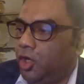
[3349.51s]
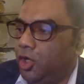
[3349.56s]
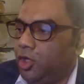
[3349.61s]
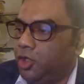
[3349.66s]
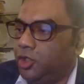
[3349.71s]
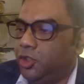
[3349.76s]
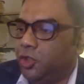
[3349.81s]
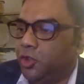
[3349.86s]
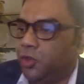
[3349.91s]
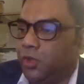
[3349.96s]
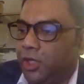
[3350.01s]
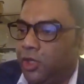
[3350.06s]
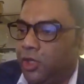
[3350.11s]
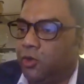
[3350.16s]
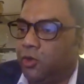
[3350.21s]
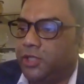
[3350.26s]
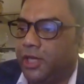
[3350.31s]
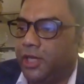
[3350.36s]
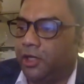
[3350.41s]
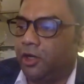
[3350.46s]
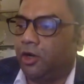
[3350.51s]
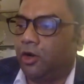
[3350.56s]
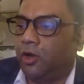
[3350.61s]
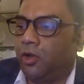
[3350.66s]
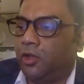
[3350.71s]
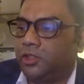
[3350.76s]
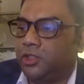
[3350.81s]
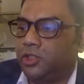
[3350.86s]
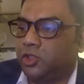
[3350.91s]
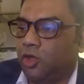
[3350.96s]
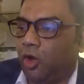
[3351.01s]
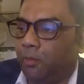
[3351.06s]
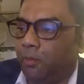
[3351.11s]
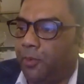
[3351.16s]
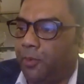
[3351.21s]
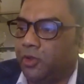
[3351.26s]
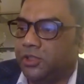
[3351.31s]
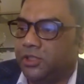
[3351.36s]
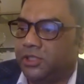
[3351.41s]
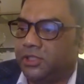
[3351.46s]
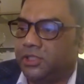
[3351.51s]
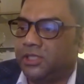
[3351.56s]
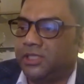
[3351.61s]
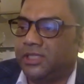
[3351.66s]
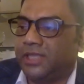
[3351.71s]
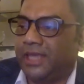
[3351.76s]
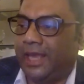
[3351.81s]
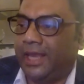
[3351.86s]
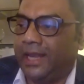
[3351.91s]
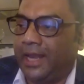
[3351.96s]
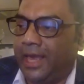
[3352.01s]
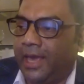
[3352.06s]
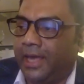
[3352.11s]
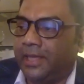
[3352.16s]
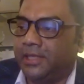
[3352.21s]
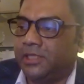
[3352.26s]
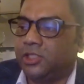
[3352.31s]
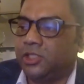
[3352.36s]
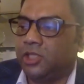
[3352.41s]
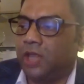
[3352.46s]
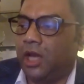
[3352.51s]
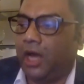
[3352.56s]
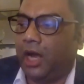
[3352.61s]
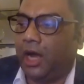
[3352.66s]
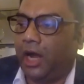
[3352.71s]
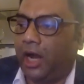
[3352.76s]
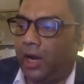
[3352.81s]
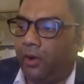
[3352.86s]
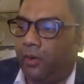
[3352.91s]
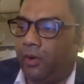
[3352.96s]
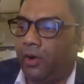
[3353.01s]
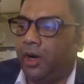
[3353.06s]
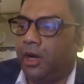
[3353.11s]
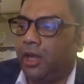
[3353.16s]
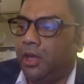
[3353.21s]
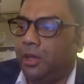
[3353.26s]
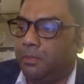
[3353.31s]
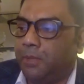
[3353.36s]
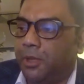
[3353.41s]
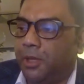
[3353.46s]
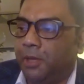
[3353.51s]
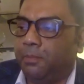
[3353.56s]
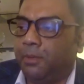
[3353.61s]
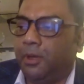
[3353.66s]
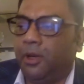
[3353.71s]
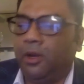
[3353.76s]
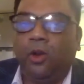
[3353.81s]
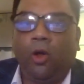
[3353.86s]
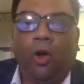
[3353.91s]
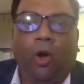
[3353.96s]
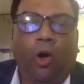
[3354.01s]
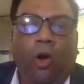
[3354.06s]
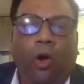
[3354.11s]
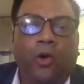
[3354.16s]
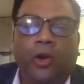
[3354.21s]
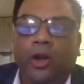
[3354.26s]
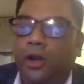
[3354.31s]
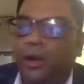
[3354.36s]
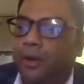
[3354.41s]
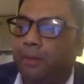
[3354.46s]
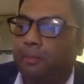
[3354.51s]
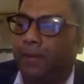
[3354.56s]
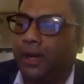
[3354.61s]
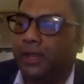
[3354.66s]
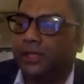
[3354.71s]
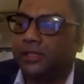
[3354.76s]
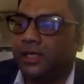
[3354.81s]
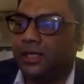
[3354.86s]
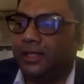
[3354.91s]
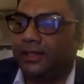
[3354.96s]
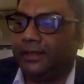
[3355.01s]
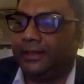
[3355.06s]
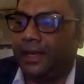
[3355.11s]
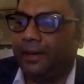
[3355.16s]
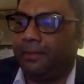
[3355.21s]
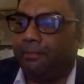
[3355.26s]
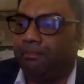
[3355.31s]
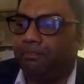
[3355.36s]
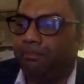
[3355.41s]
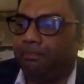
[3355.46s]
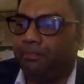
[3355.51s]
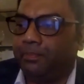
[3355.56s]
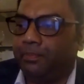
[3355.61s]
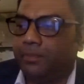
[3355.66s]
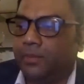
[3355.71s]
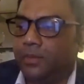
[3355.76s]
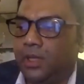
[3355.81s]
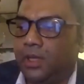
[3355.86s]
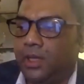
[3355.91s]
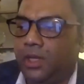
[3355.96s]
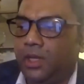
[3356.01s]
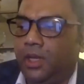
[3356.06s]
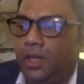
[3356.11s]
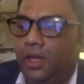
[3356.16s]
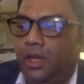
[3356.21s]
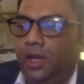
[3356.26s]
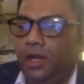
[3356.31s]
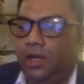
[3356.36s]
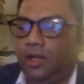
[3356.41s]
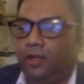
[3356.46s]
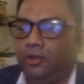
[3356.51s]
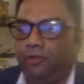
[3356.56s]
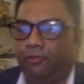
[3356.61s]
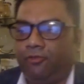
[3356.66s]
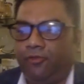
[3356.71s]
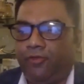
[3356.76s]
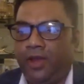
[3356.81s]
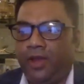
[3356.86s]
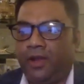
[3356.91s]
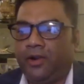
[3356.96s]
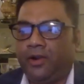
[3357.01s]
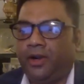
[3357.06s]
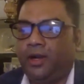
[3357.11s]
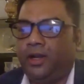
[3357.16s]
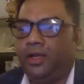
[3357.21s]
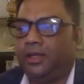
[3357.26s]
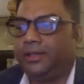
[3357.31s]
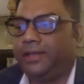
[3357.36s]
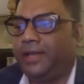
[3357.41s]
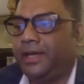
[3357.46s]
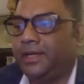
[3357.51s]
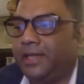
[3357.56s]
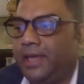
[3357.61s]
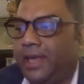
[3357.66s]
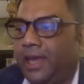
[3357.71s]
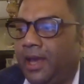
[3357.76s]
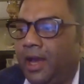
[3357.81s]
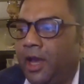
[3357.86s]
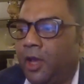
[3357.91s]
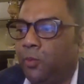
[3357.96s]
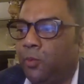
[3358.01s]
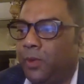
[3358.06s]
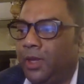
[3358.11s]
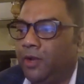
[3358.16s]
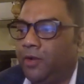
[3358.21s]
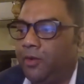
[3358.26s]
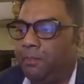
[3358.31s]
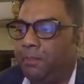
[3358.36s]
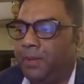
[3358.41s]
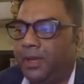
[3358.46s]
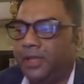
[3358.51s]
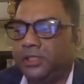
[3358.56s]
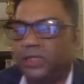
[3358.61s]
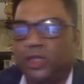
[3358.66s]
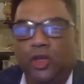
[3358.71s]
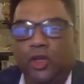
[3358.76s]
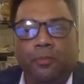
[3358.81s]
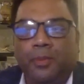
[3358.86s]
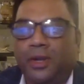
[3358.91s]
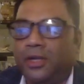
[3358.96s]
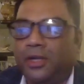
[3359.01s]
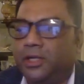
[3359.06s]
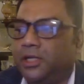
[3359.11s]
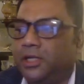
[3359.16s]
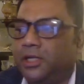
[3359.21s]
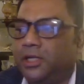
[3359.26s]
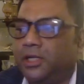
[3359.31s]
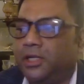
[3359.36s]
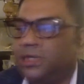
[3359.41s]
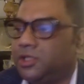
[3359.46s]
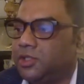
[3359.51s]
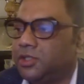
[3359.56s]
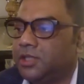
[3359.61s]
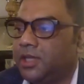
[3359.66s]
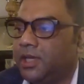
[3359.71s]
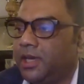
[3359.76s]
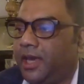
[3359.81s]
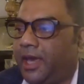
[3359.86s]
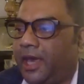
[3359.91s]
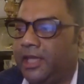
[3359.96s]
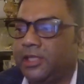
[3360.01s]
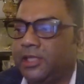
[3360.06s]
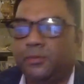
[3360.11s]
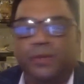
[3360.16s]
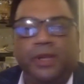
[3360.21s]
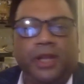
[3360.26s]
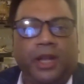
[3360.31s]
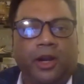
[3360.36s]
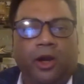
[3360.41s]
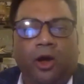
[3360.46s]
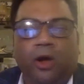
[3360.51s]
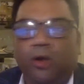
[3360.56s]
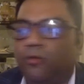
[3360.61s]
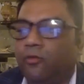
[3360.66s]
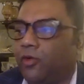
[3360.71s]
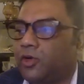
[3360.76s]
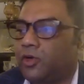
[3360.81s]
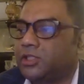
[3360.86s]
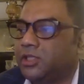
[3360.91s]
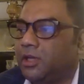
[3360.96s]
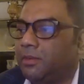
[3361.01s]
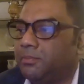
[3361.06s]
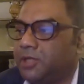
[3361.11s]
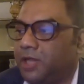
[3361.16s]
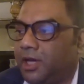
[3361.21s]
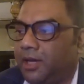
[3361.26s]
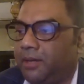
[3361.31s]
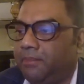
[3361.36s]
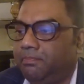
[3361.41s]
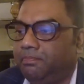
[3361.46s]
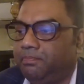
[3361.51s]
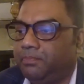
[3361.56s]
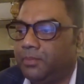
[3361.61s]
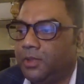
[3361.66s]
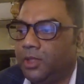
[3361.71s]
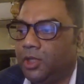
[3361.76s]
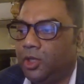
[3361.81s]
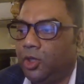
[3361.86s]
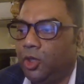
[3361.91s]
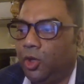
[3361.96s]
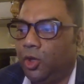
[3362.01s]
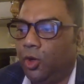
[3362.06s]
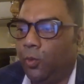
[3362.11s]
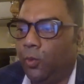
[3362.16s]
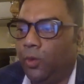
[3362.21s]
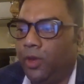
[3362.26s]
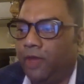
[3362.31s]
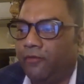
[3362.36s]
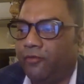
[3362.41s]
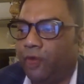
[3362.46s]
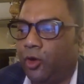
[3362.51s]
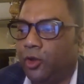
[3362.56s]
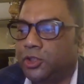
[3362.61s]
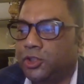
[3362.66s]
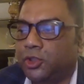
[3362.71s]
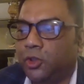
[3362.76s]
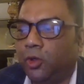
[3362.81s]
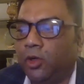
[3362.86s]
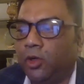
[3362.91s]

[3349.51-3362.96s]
do new technologies or processes enhance our people or replace them? Now, the fear that AI will replace human teachers has been around for some time. We have consoled